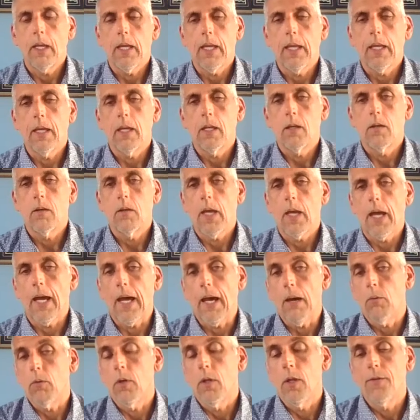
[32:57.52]
And
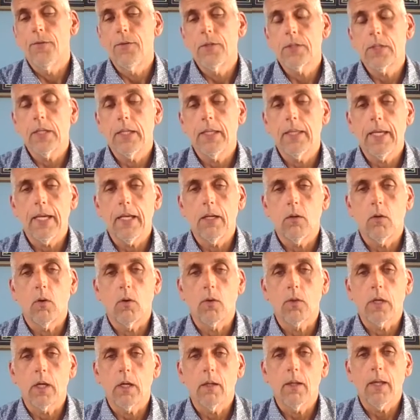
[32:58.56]
I would love to see that in
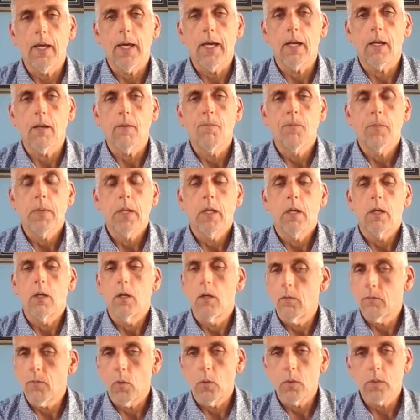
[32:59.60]
North Carolina.
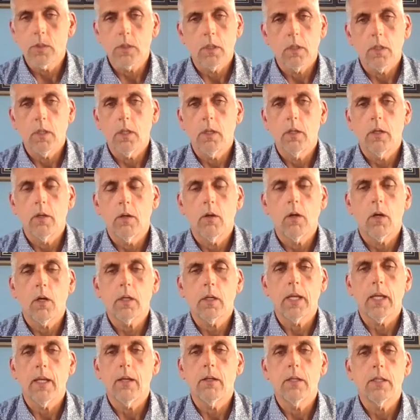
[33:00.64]
Unfortunately, there are
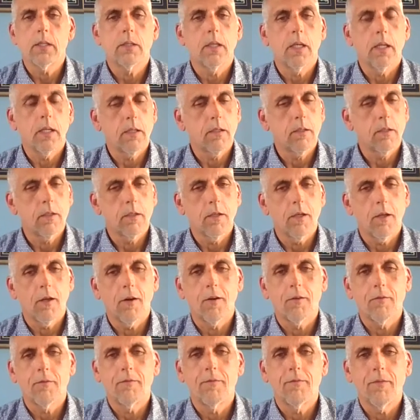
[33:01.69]
counties that
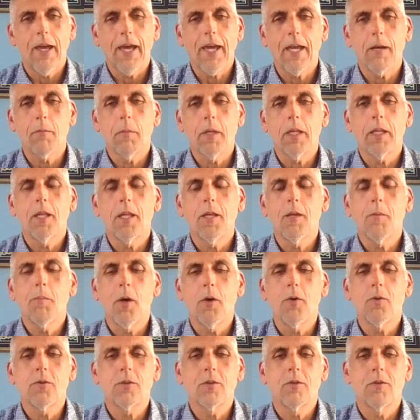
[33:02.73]
are adamantly
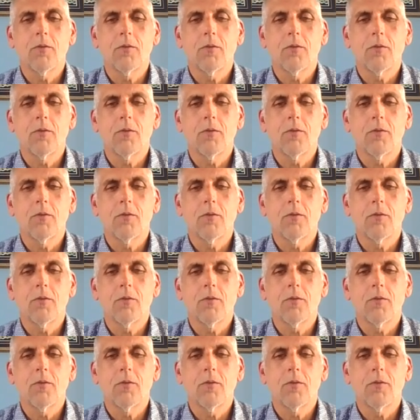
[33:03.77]
opposed